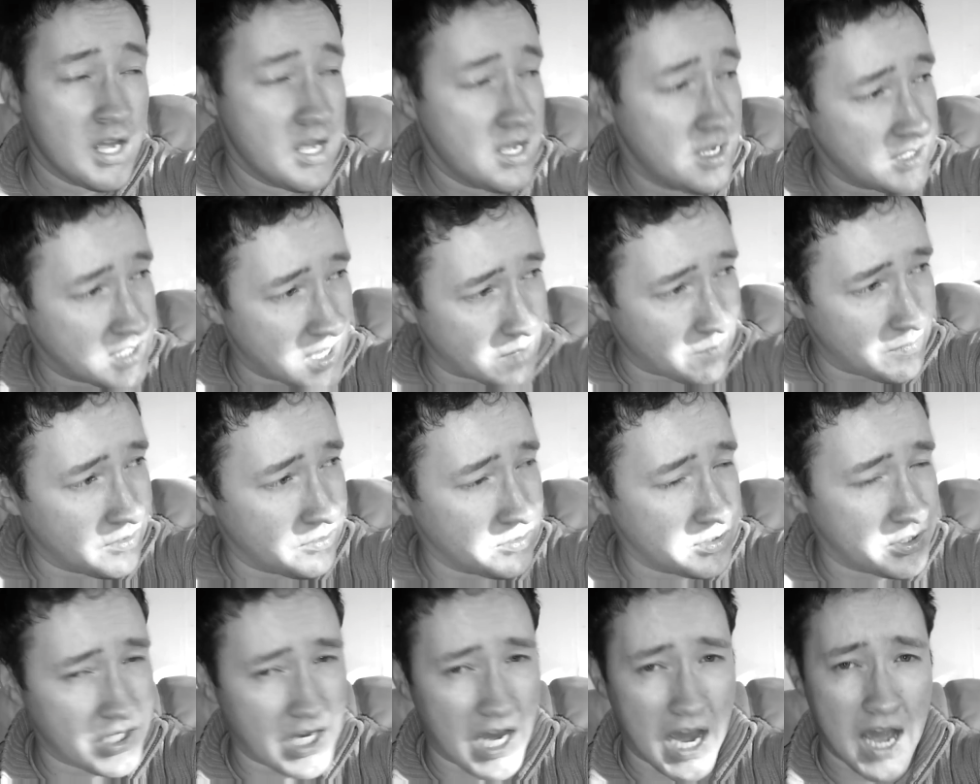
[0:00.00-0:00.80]
Some of
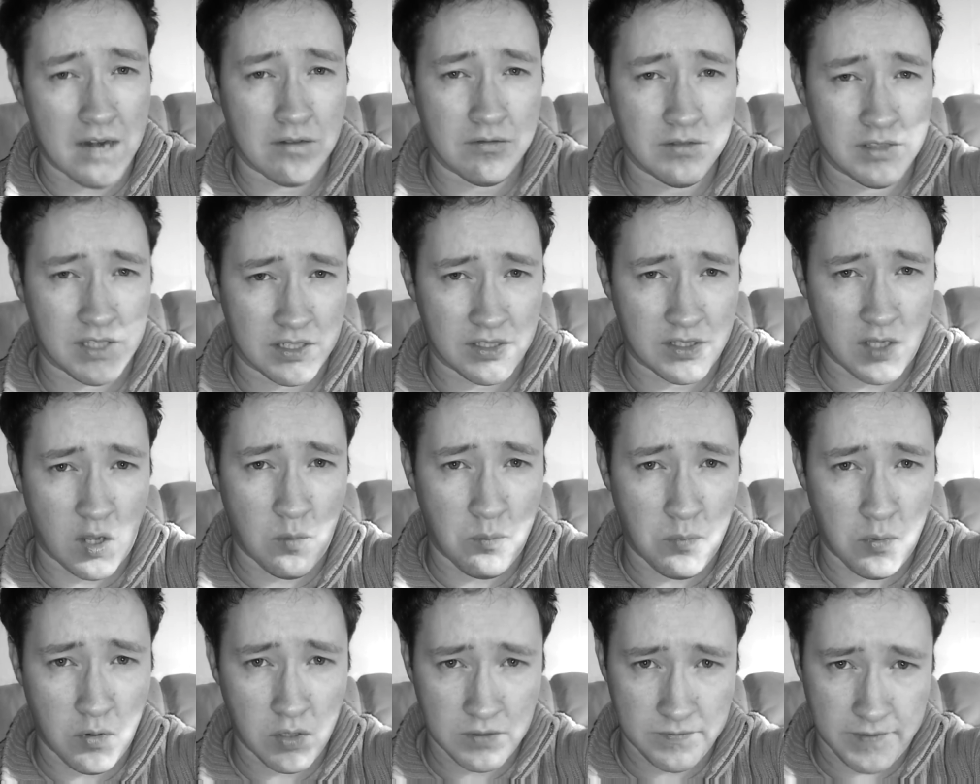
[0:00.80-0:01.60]
those channels I still
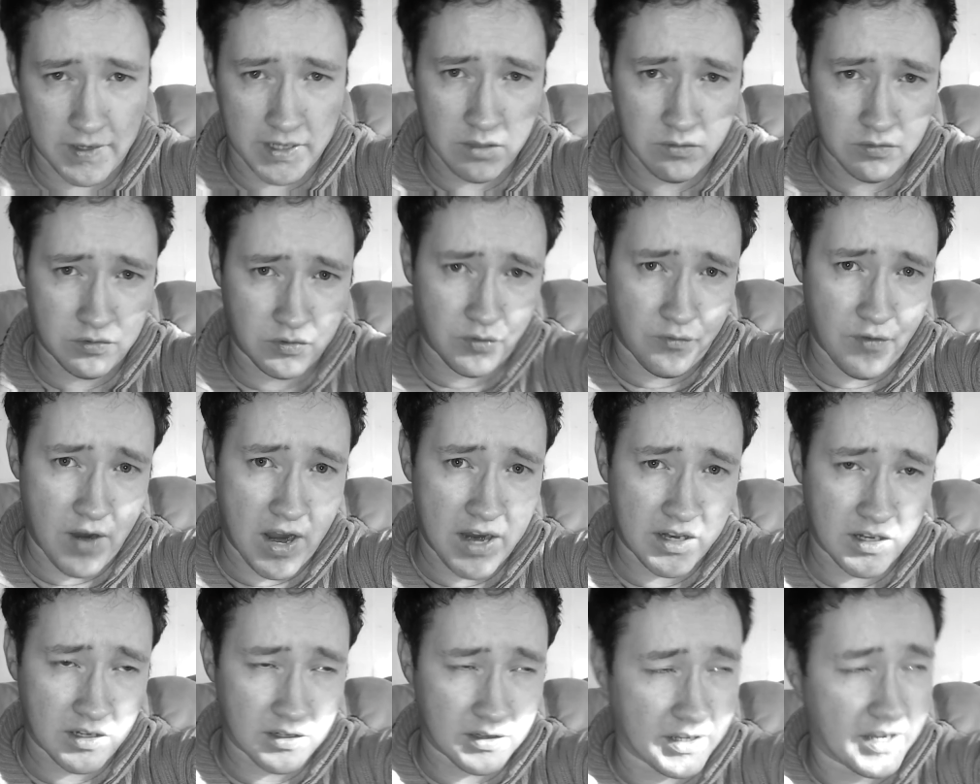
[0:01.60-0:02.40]
post videos to
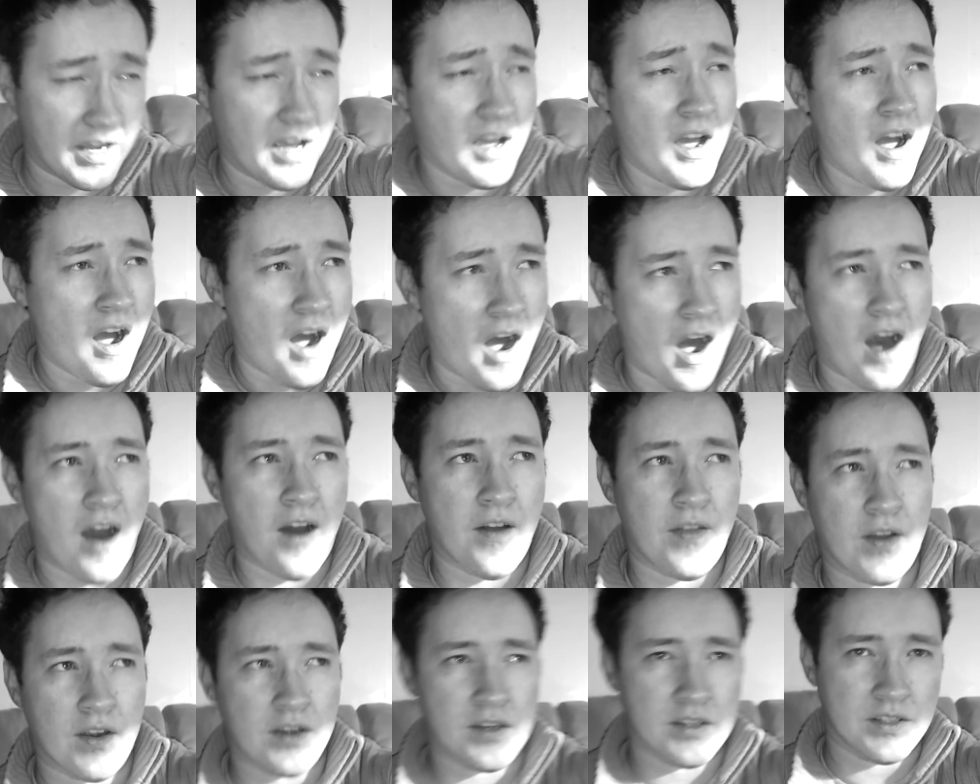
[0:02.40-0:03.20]
regularly,
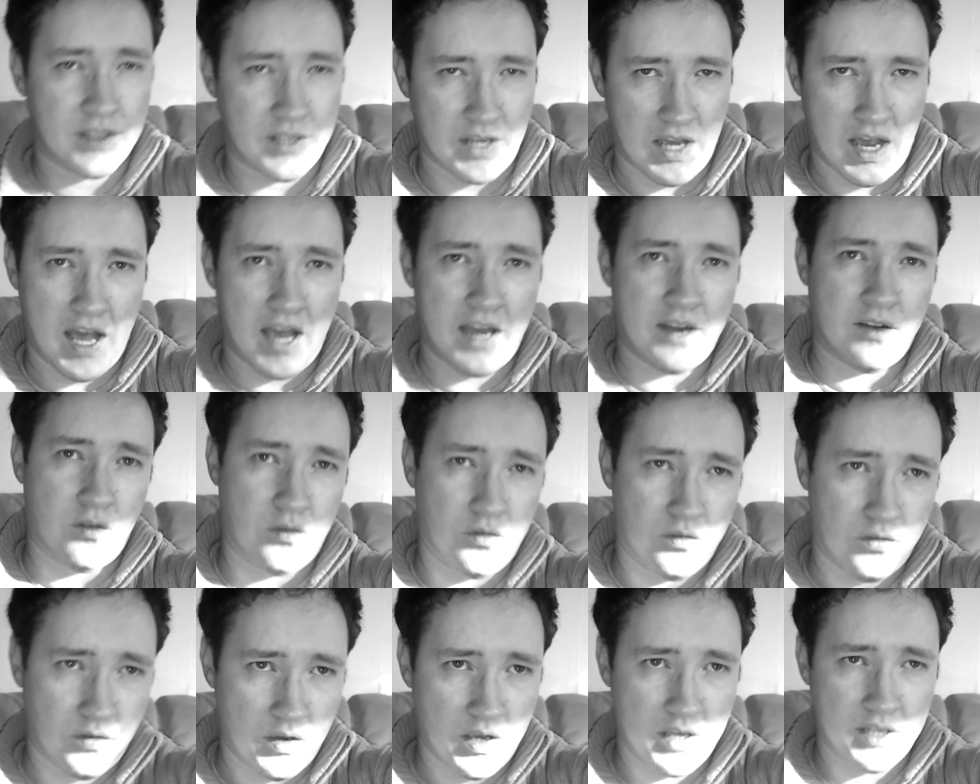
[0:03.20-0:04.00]
others I
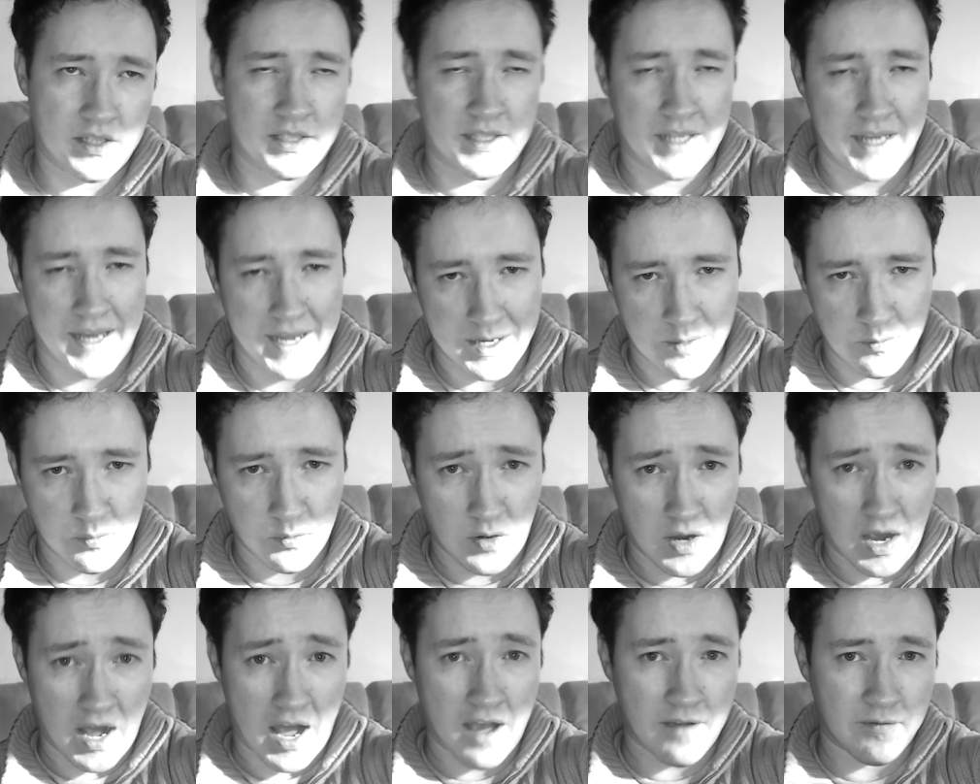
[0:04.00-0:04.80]
know it's terrible,
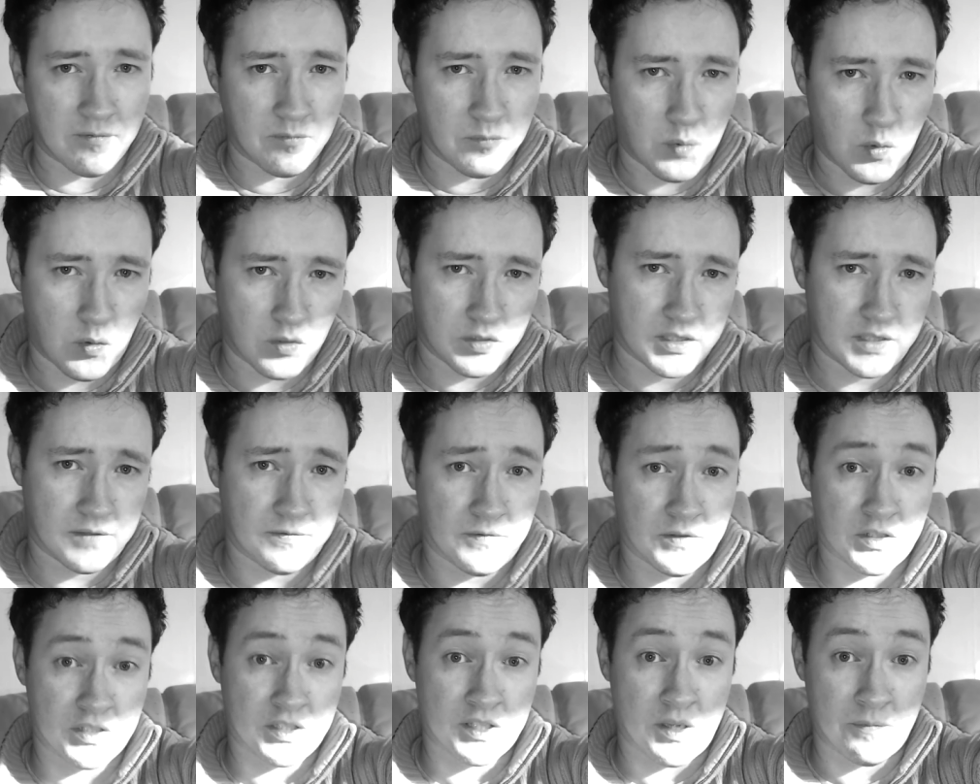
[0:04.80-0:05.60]
I haven't posted
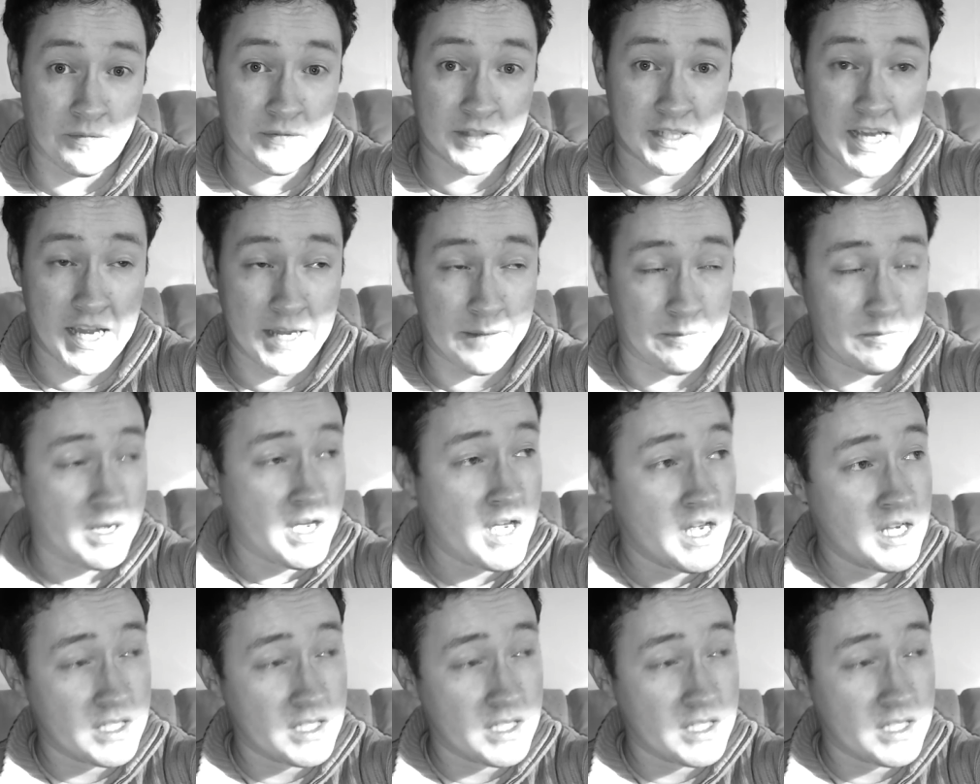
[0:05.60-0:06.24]
for some time.